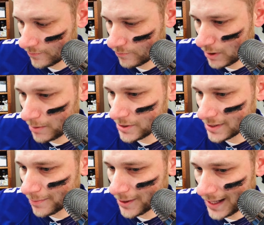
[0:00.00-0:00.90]
Probably
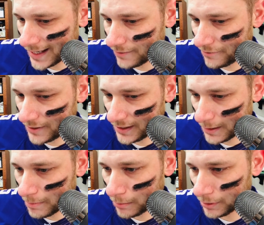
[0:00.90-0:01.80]
something that I can fit in a
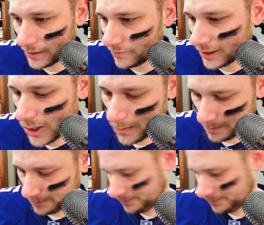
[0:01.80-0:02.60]
bubble envelope